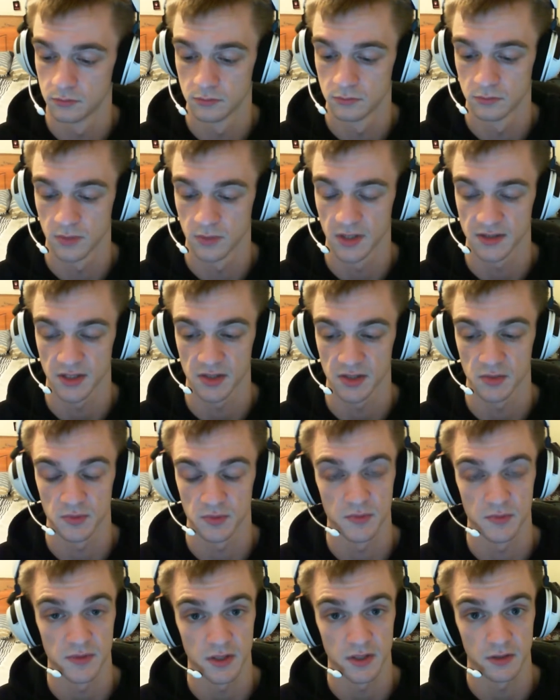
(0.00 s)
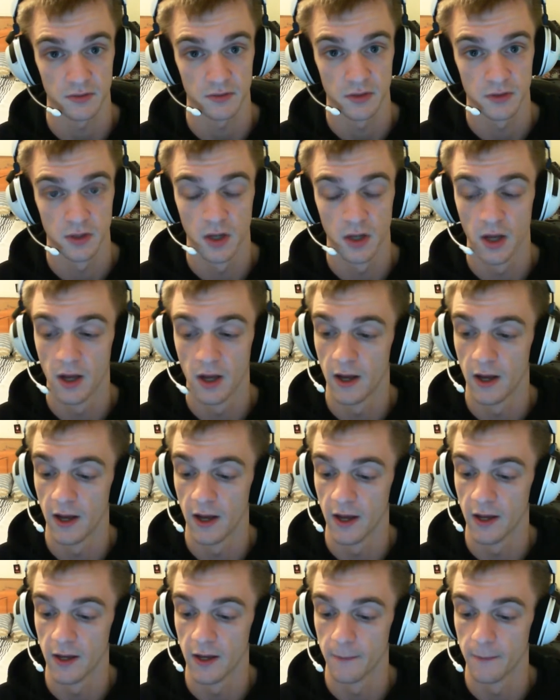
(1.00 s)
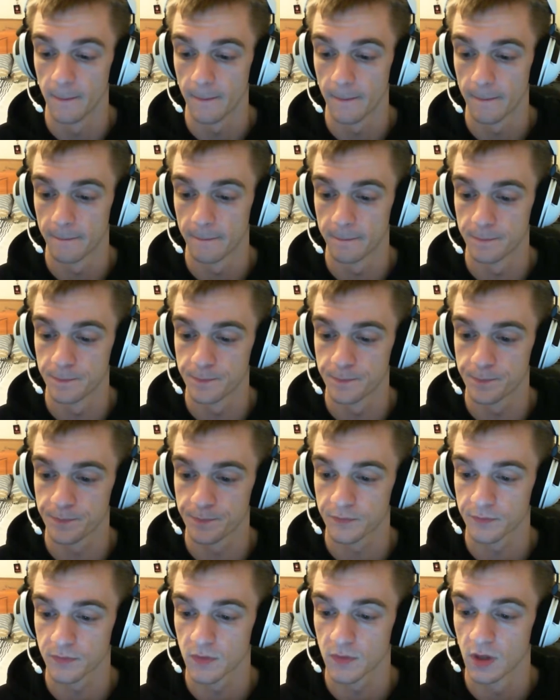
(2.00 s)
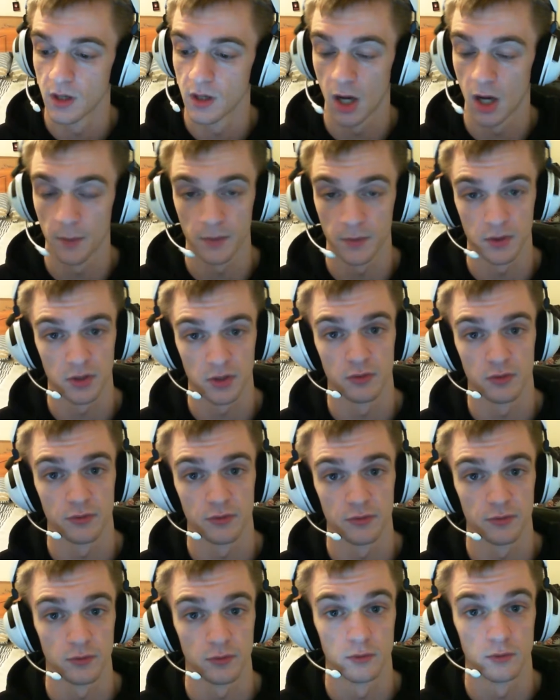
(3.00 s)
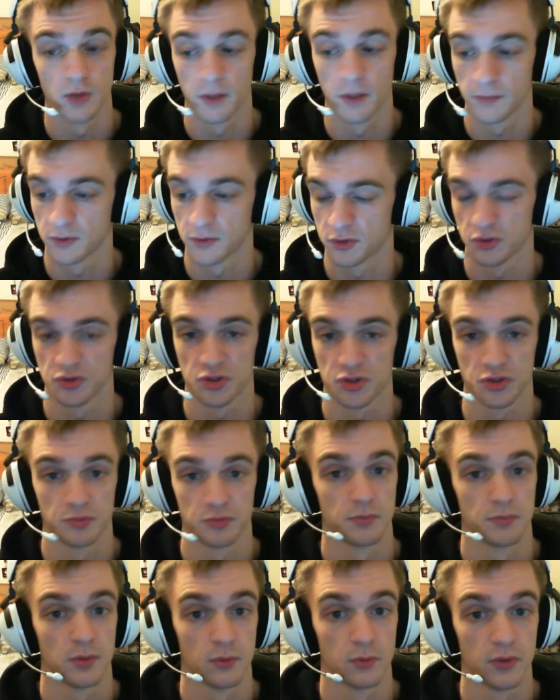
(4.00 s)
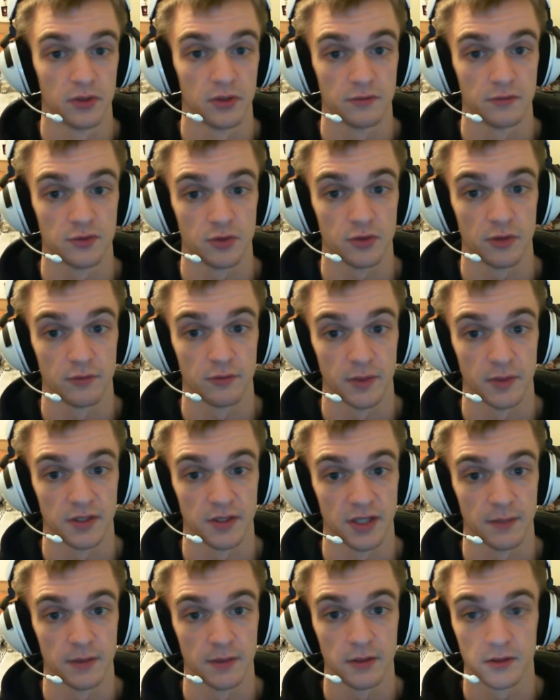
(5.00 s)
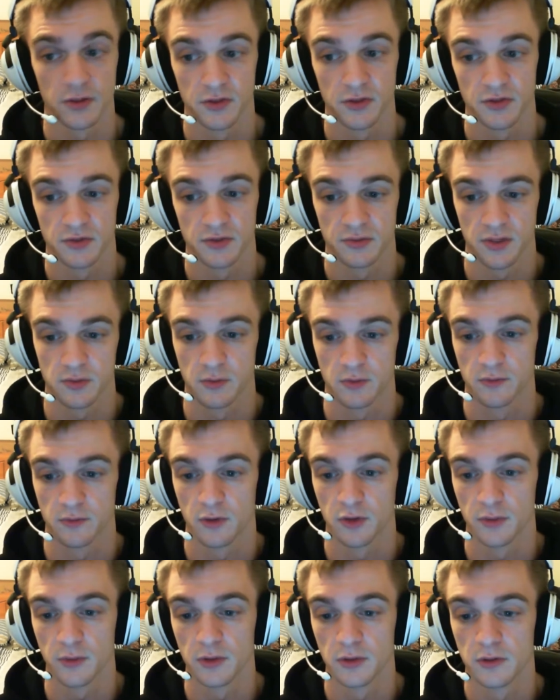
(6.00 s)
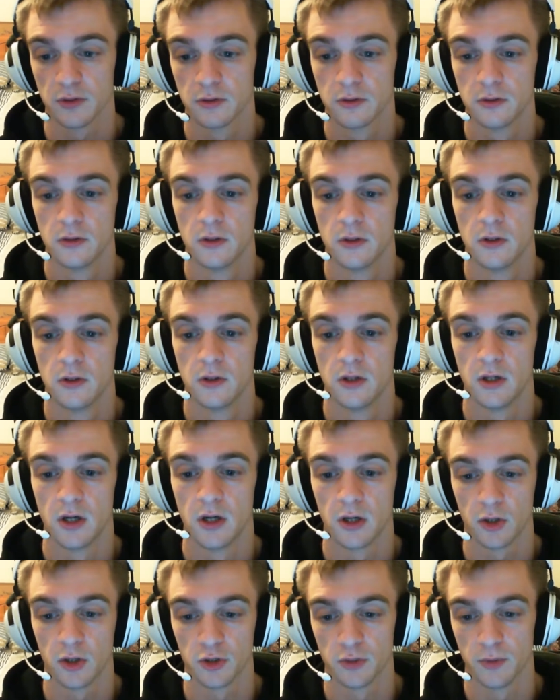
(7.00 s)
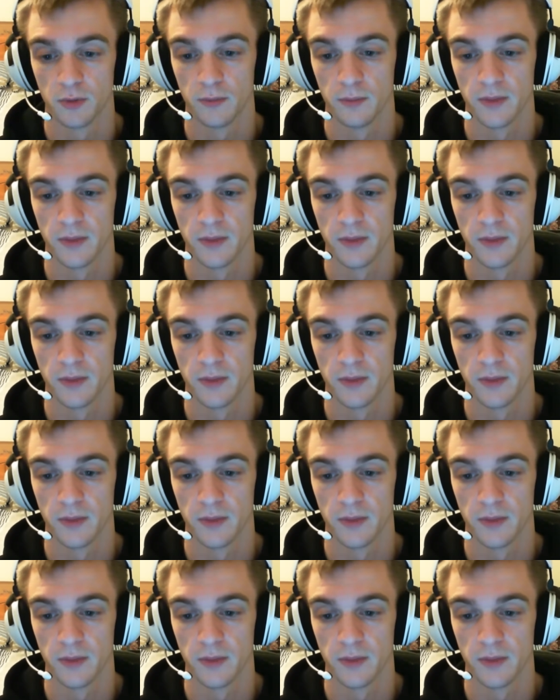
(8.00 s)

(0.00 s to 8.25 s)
assassins themselves. I'm going to go through. I'm going to just be reading straight from my tablet because that's what I've got them on. I've got them on